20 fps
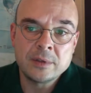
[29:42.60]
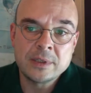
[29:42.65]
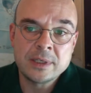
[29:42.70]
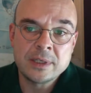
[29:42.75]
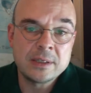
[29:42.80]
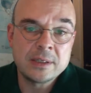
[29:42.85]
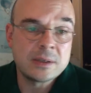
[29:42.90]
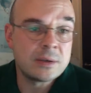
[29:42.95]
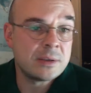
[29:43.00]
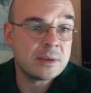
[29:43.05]

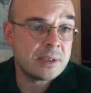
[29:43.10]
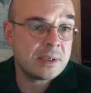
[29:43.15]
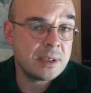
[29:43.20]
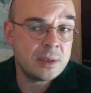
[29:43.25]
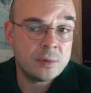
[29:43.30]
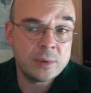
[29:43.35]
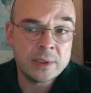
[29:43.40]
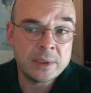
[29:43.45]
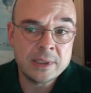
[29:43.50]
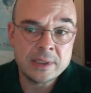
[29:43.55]

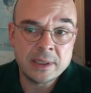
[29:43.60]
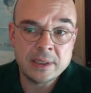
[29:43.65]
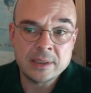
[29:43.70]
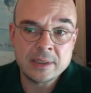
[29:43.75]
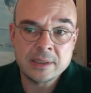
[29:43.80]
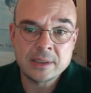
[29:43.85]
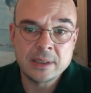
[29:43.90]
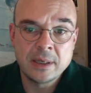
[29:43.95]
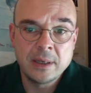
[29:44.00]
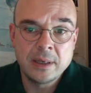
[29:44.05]

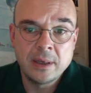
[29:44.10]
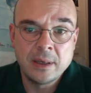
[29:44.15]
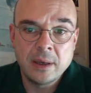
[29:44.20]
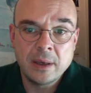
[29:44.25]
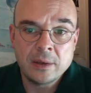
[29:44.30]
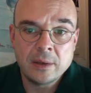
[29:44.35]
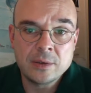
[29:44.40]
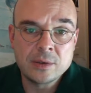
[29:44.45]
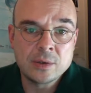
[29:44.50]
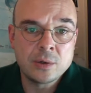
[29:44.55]
constituencies.
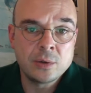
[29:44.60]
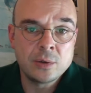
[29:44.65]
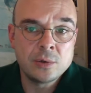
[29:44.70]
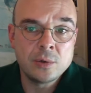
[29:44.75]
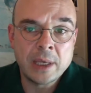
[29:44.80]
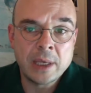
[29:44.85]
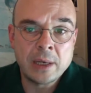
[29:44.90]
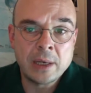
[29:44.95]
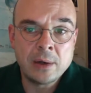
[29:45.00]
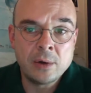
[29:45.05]
So you
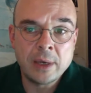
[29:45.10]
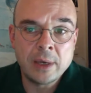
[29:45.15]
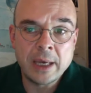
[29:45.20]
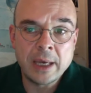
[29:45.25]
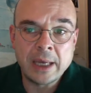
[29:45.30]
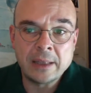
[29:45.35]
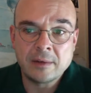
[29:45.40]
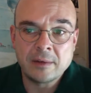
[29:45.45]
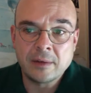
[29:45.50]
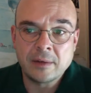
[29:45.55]
can look
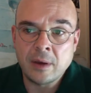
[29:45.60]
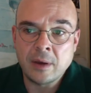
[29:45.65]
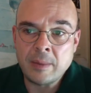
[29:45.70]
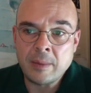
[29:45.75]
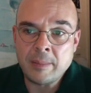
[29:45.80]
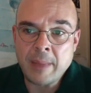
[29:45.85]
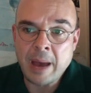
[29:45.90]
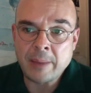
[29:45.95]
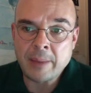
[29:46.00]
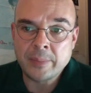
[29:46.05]
at
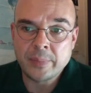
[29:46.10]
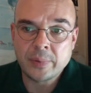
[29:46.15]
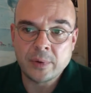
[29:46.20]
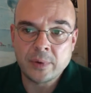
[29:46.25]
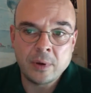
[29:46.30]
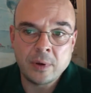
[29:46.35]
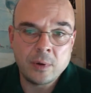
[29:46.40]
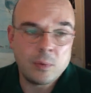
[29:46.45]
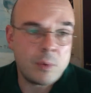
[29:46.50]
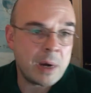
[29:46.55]
map
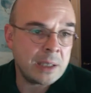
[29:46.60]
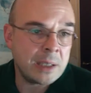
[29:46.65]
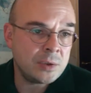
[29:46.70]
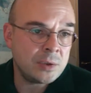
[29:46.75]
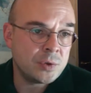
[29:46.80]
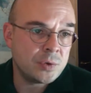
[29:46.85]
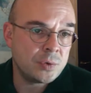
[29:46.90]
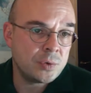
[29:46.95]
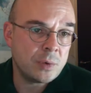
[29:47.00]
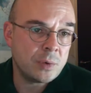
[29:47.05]
1,
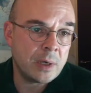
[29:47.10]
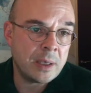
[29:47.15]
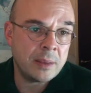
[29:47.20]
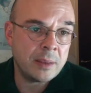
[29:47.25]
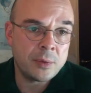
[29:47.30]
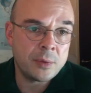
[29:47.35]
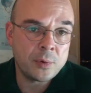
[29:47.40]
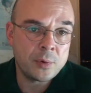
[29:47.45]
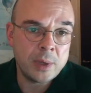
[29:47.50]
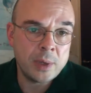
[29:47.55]
2, and
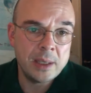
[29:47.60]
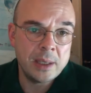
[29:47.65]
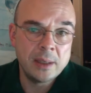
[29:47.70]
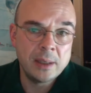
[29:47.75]
3,